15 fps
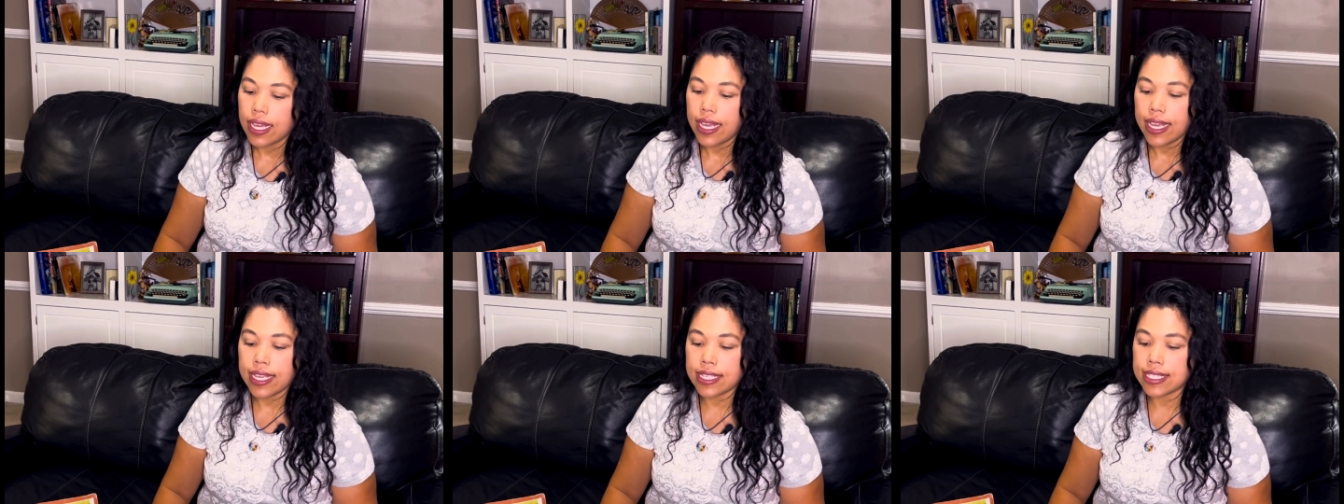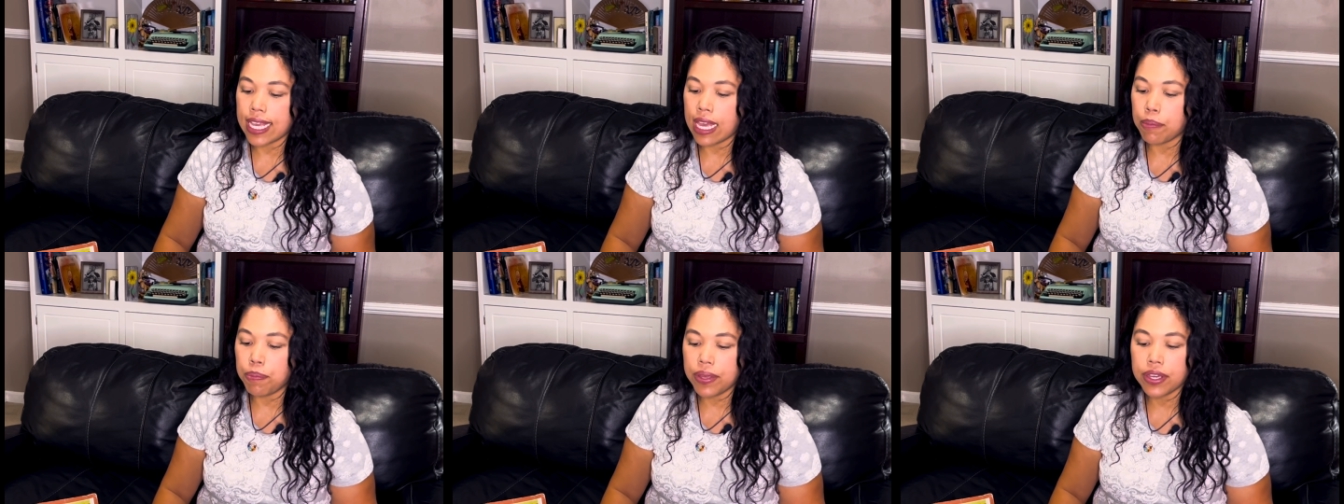is
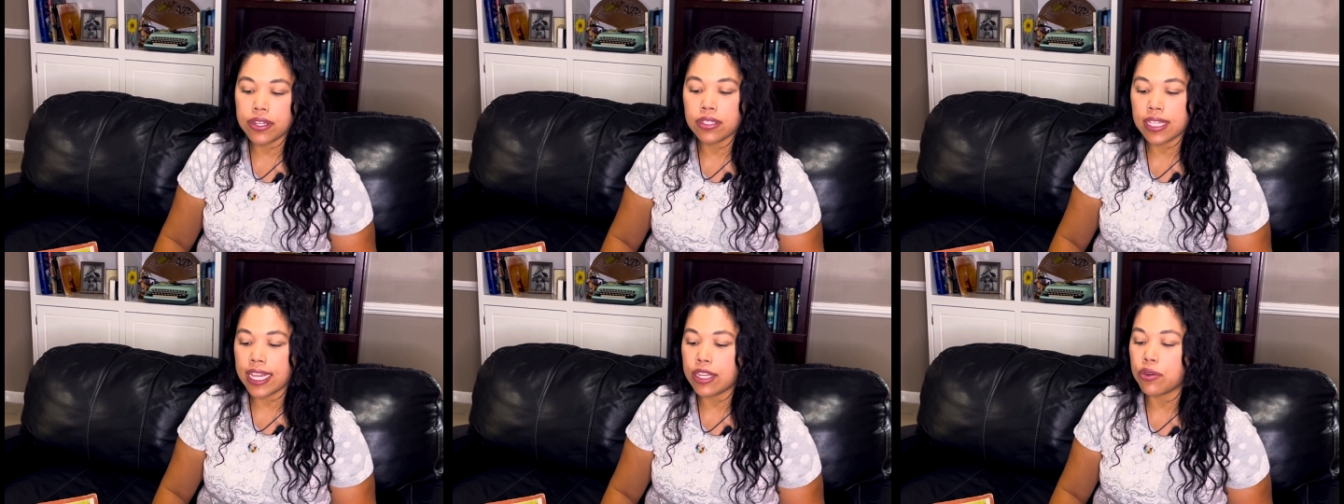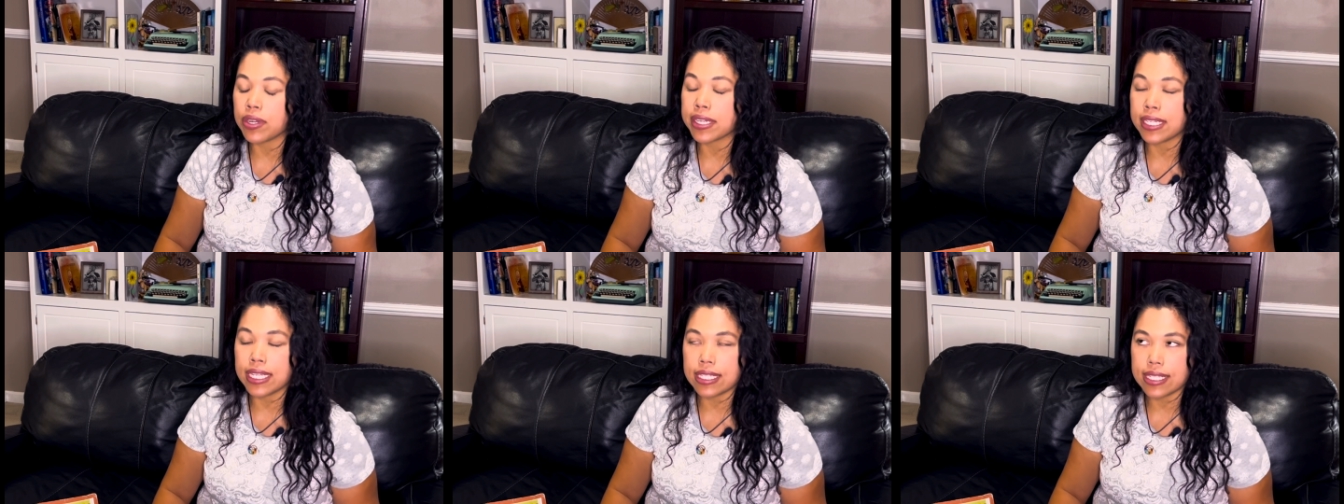a peer-led
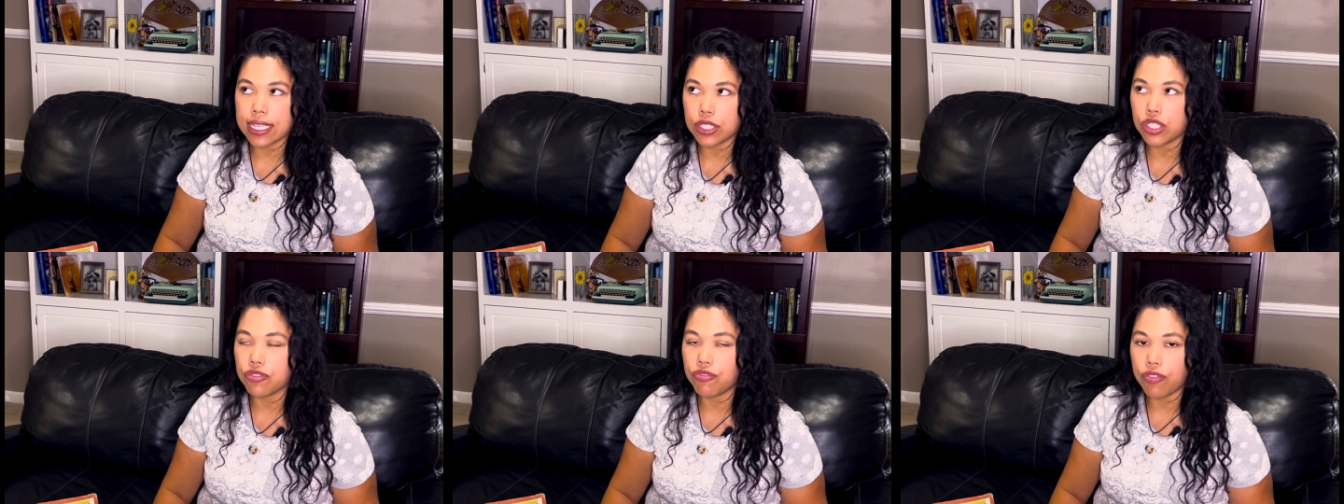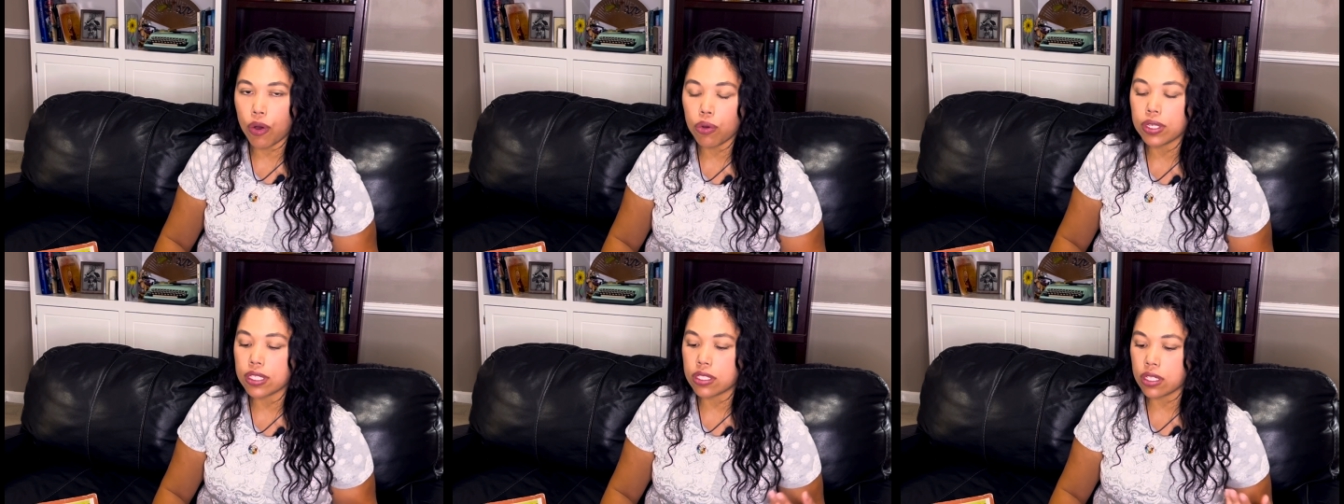organization
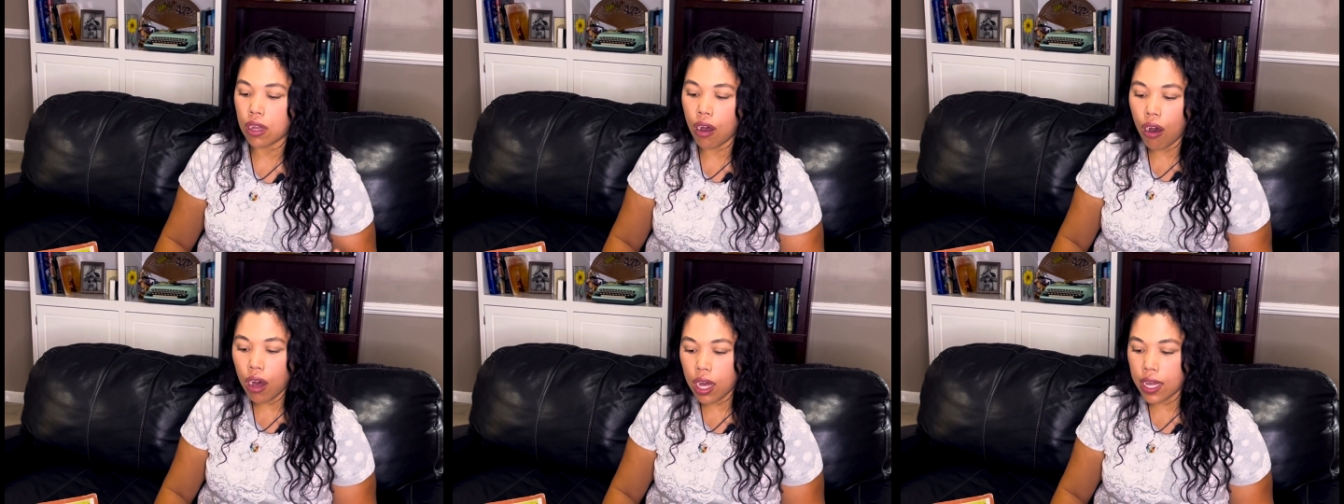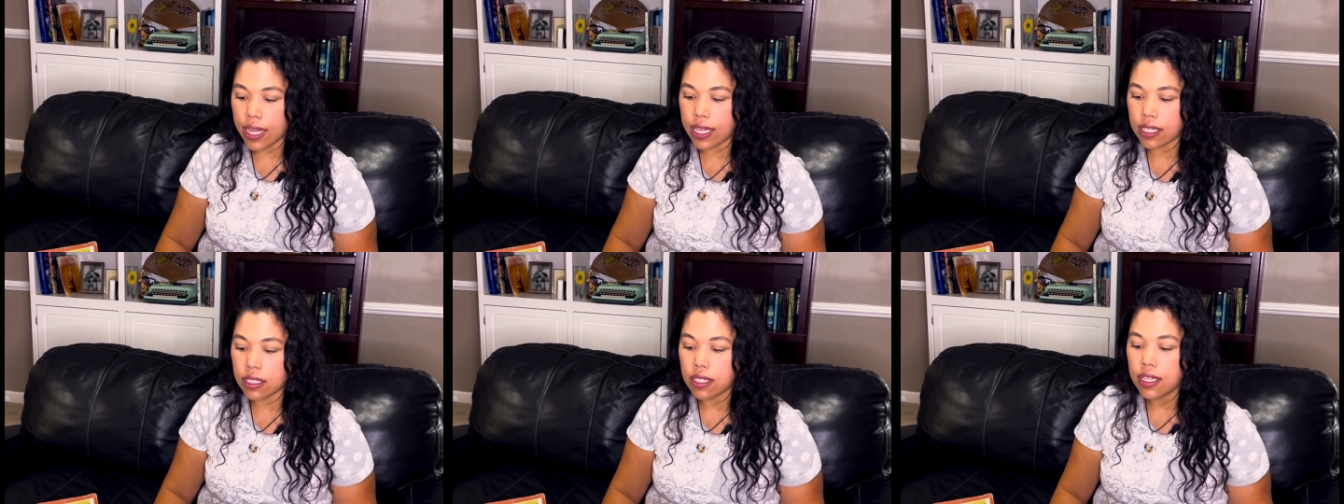focused
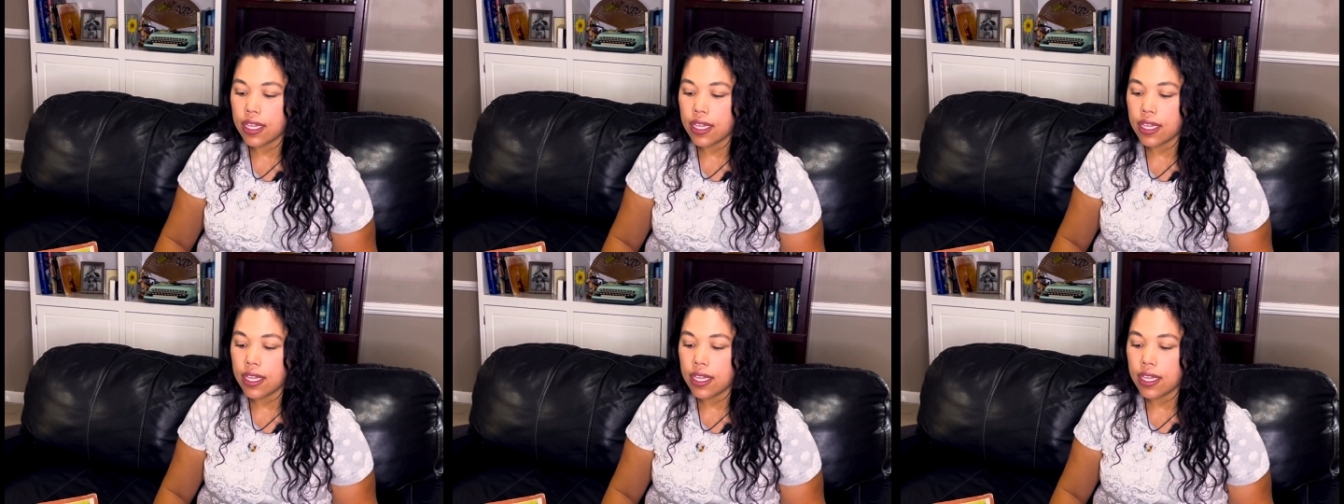on